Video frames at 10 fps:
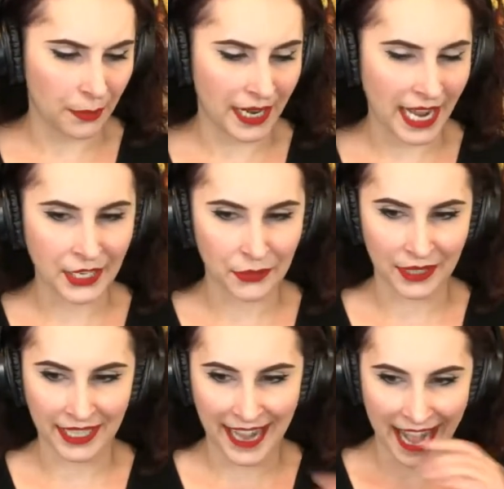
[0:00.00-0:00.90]
but I don't
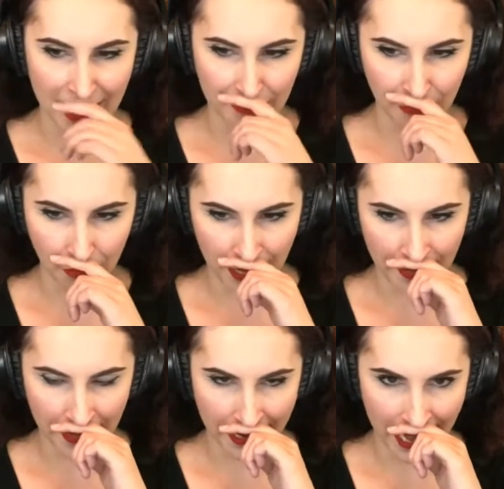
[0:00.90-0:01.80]
really have
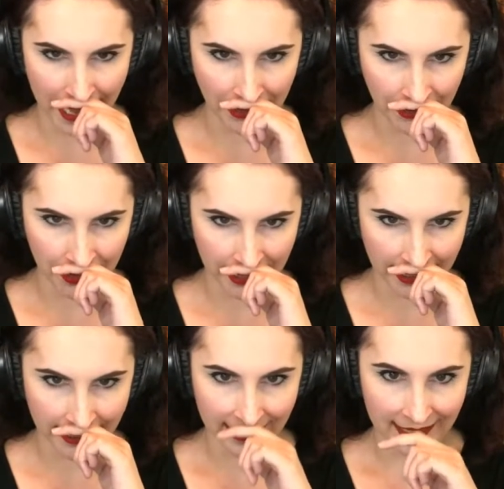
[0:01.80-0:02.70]
one that I
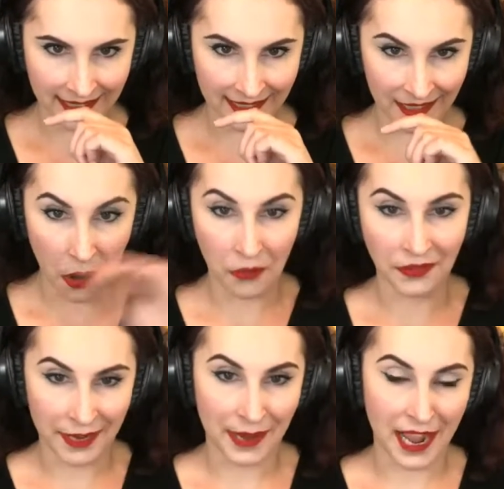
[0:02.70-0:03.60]
would
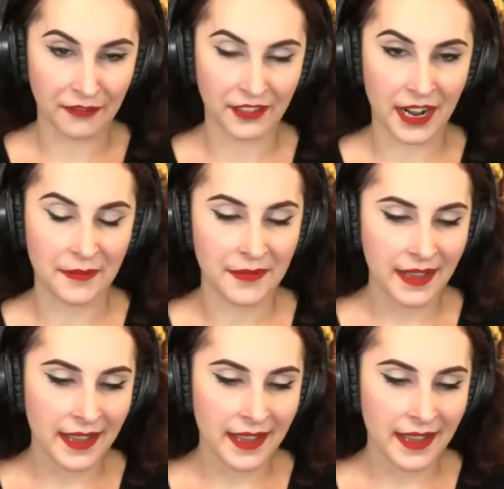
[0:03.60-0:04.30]
only buy from.